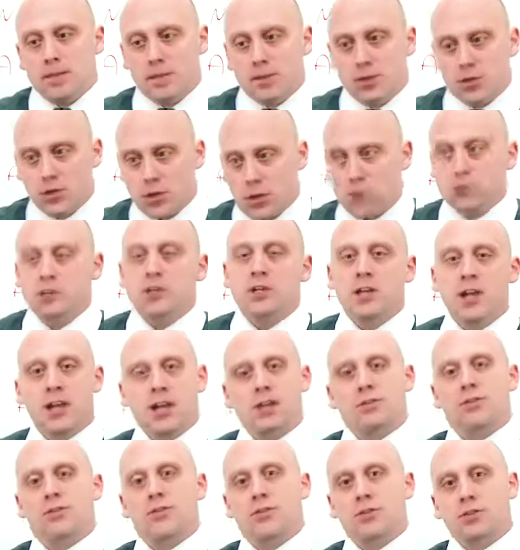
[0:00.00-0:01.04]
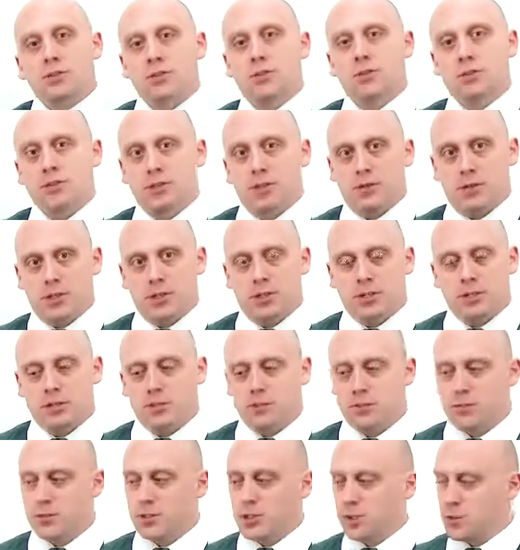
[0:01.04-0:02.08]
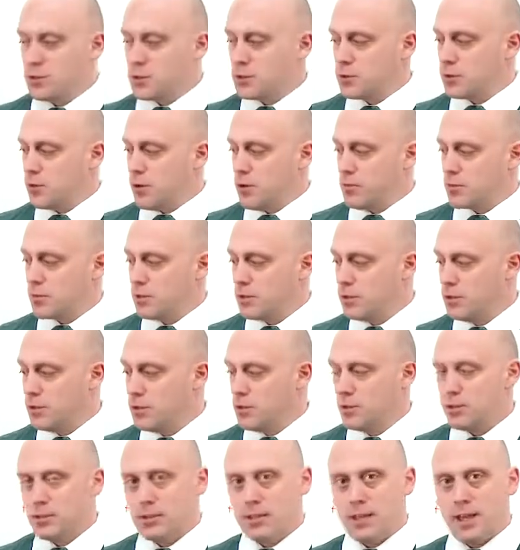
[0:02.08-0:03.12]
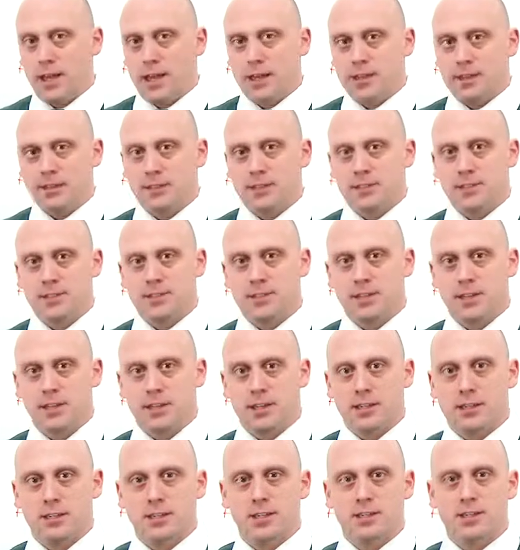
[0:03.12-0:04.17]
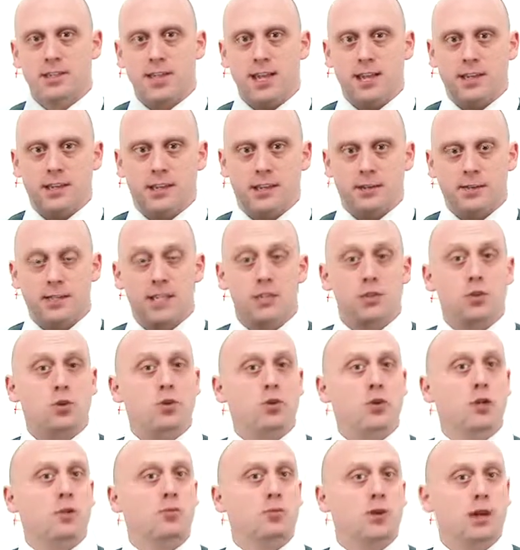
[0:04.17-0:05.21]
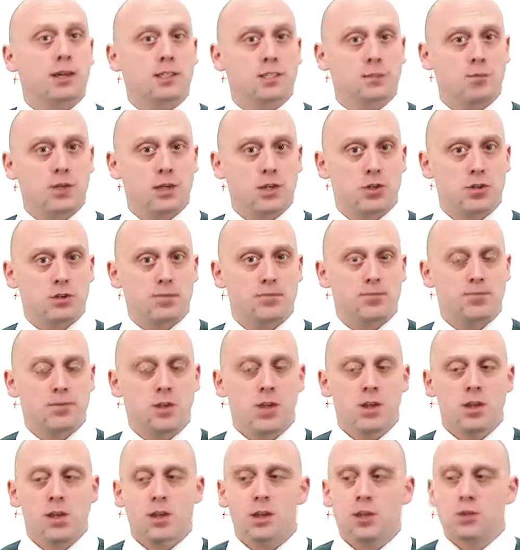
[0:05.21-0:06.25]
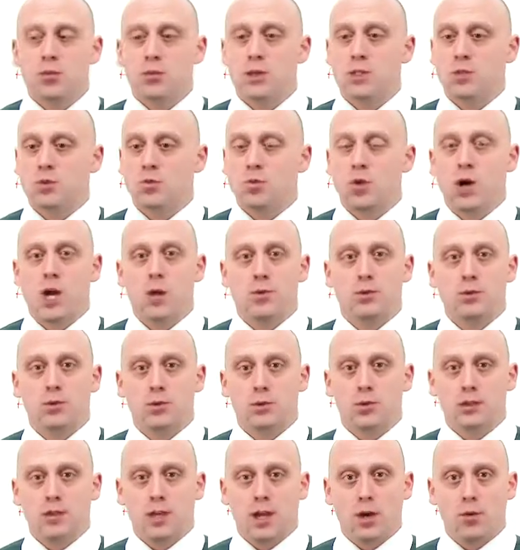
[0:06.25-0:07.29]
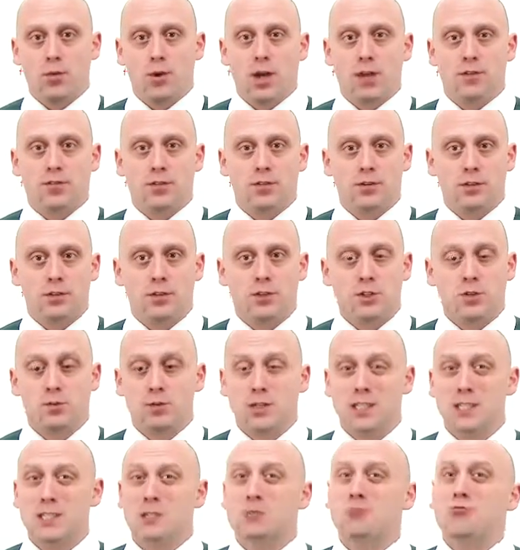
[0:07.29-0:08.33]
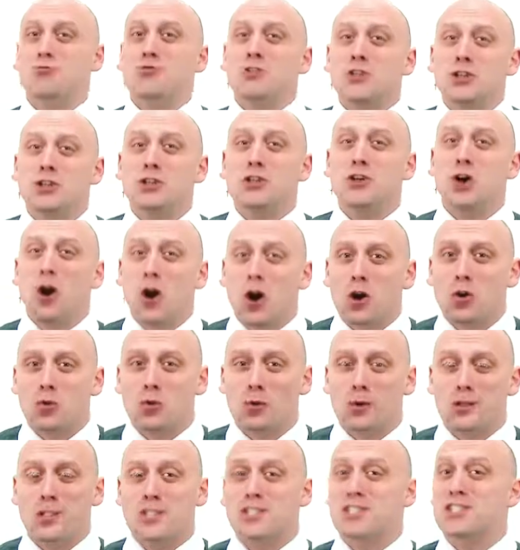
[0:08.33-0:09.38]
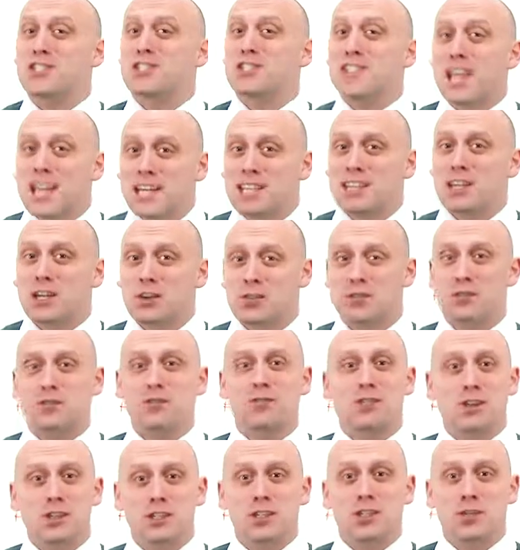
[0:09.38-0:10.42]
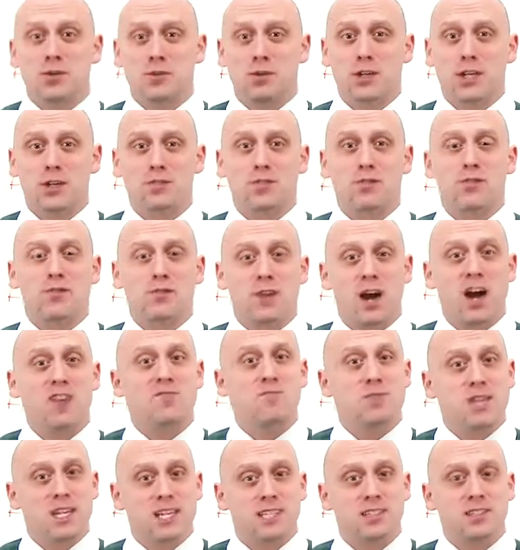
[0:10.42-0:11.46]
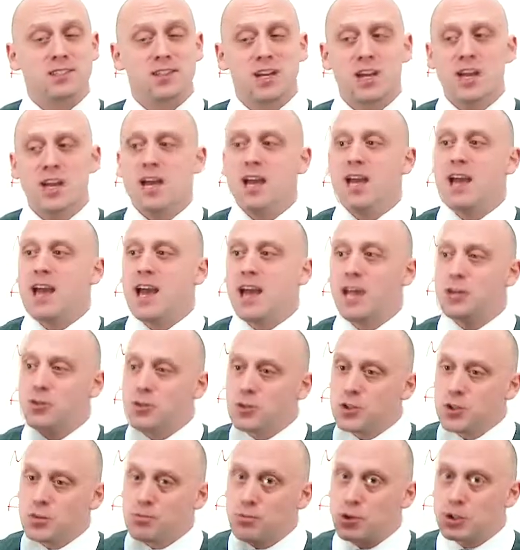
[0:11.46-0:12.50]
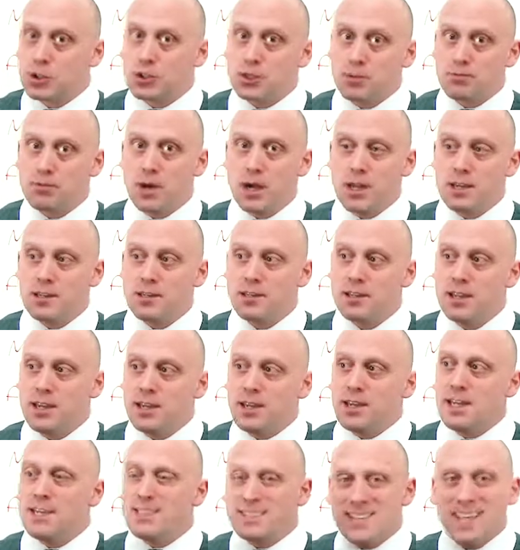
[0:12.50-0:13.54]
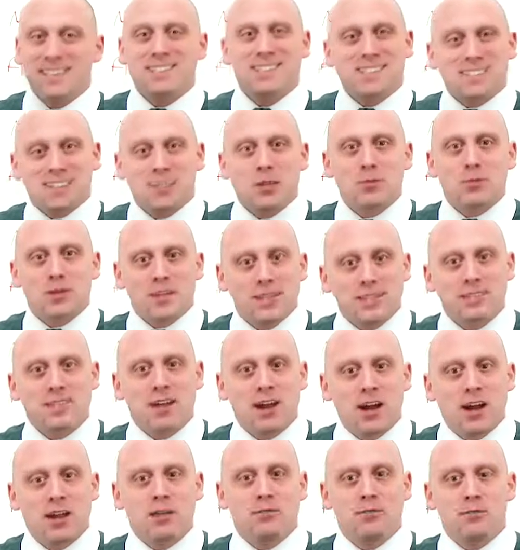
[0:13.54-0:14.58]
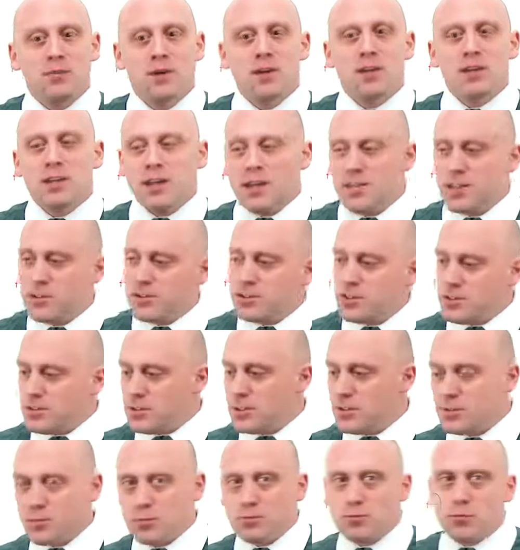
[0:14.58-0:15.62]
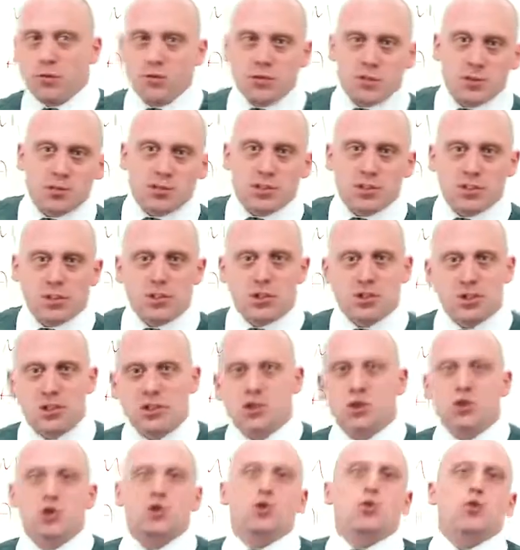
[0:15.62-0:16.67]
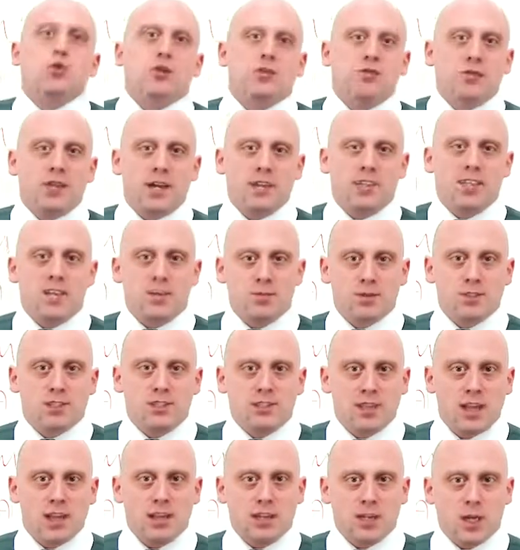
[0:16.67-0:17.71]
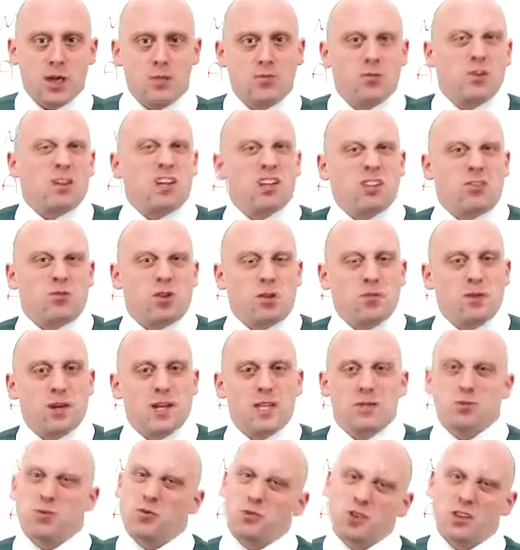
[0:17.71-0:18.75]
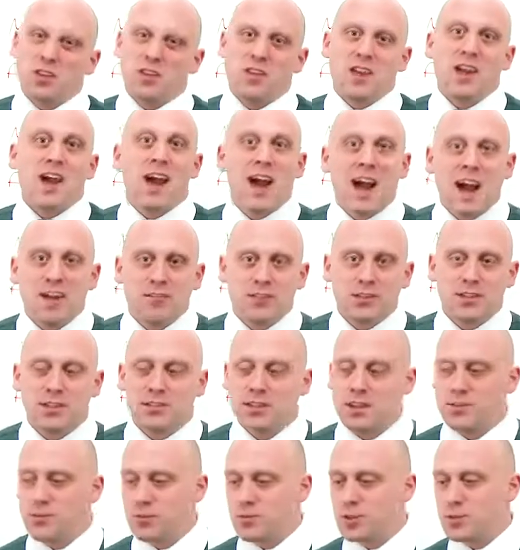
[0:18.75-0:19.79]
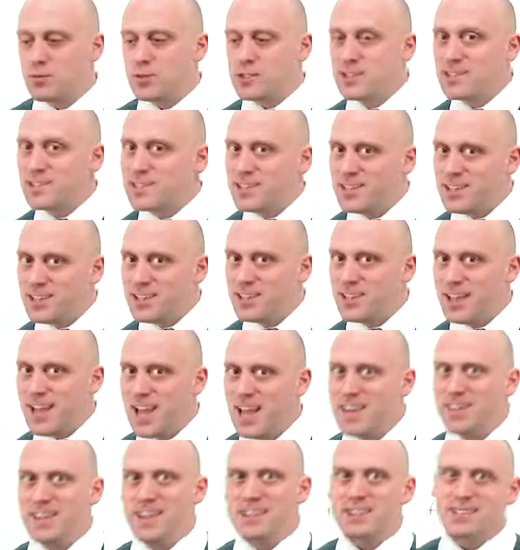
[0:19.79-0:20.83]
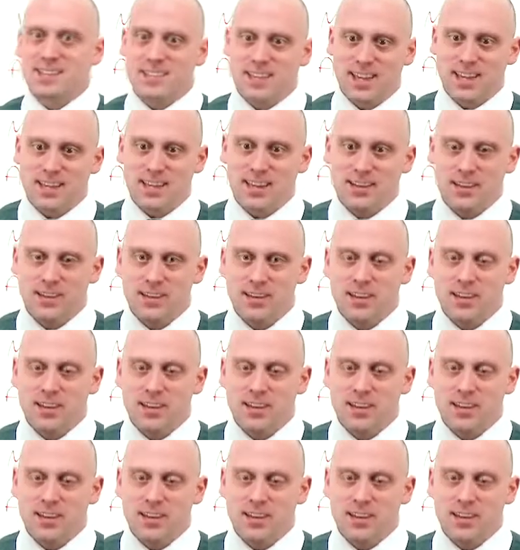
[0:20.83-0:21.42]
Don't have the nurse do it, who goes from laying to sitting to standing. That's only an approximation. The reason why we do it that way for nurses is because it's really awkward to stand there in front of somebody for 5 minutes. And when you push the button, it takes a little bit of time, and then moving the position, it's sort of like they've been standing up for like 3 minutes, but really they haven't. They've only been seated and then standing.